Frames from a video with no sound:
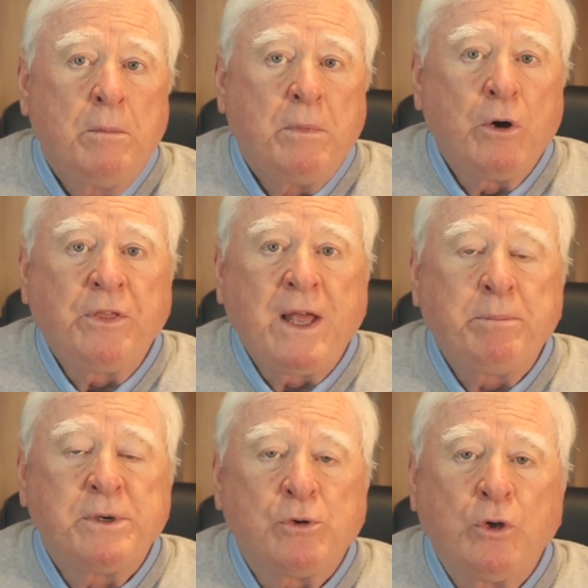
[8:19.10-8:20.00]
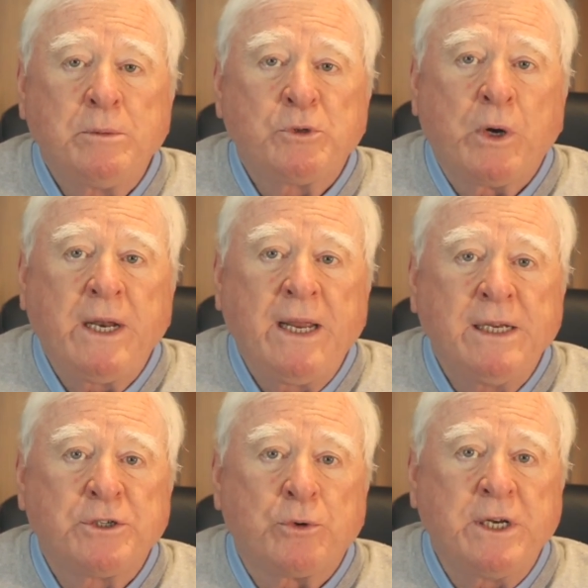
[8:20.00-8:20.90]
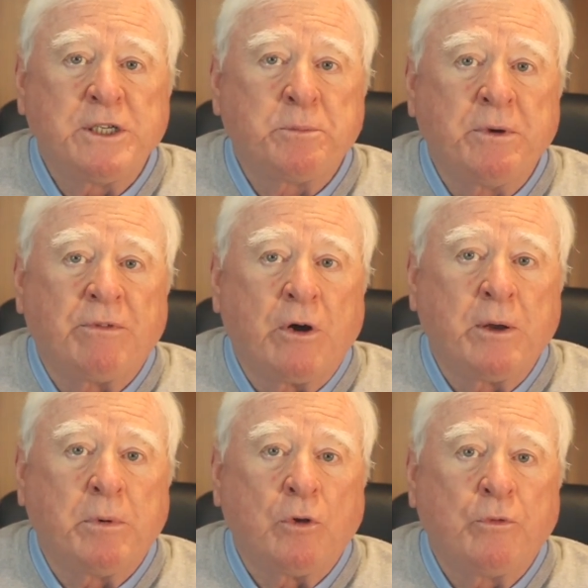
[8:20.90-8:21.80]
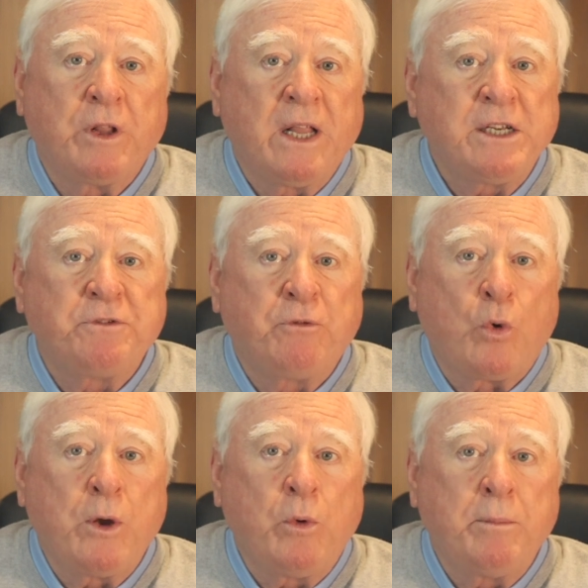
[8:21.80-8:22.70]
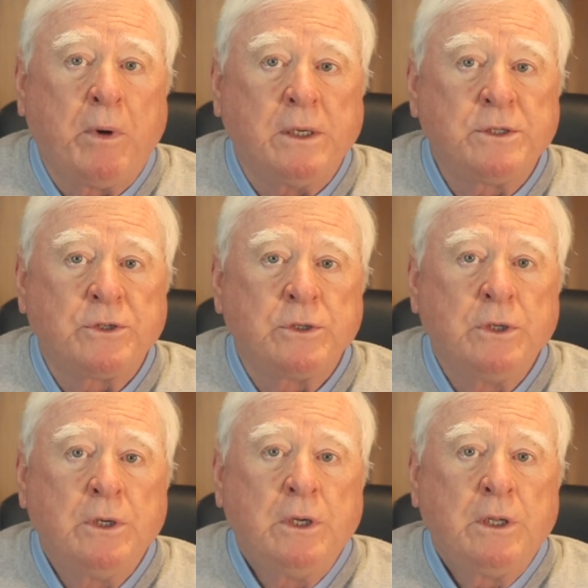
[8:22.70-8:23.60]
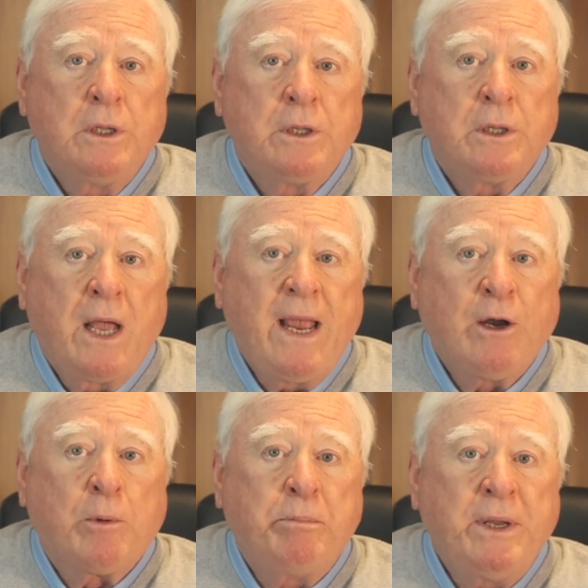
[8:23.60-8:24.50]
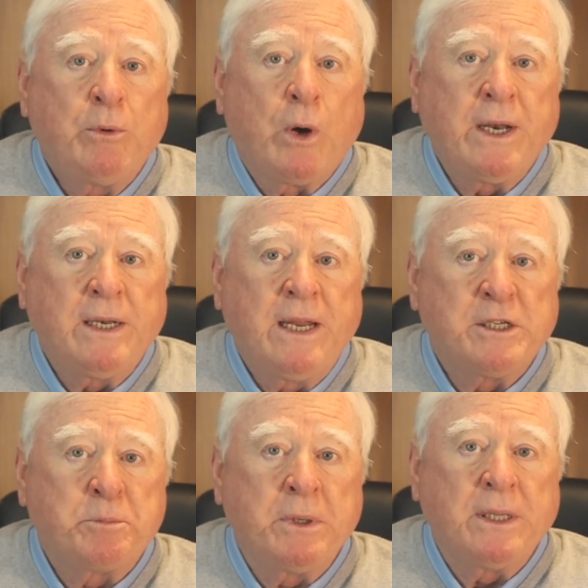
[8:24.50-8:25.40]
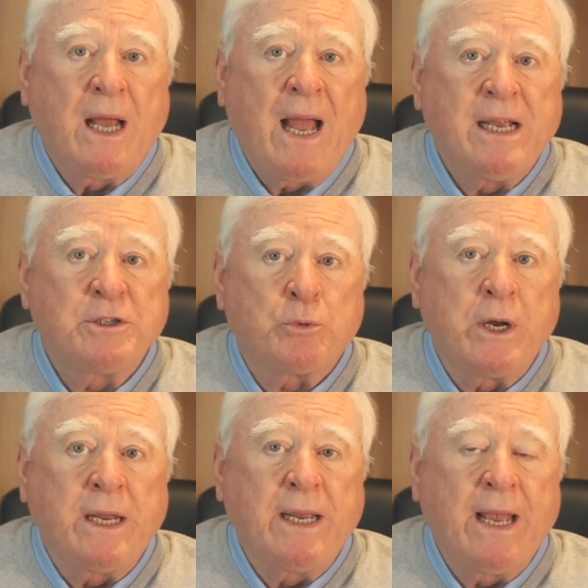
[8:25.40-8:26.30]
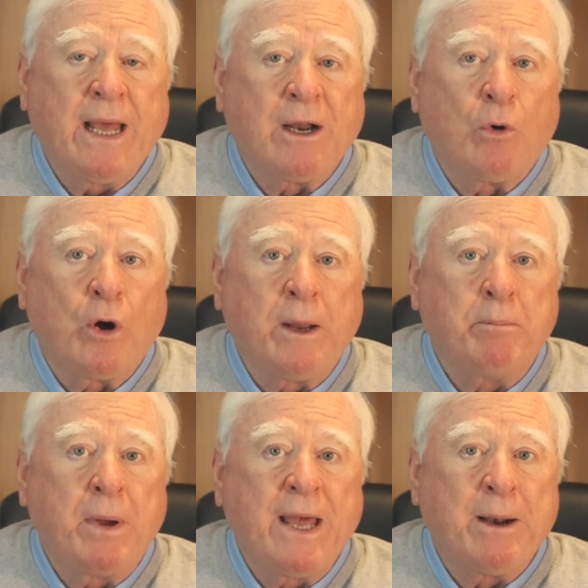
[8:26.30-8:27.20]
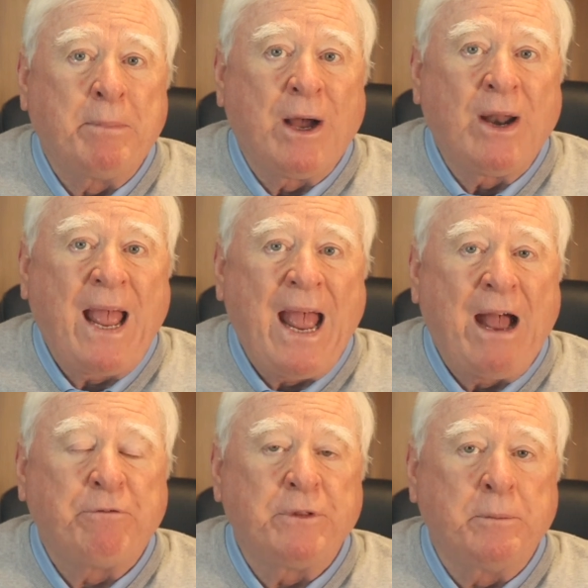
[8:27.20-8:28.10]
Marathon Petroleum's rating history has been variable. Over the last 41 months, A or B rated has been the highest rating category at about half of the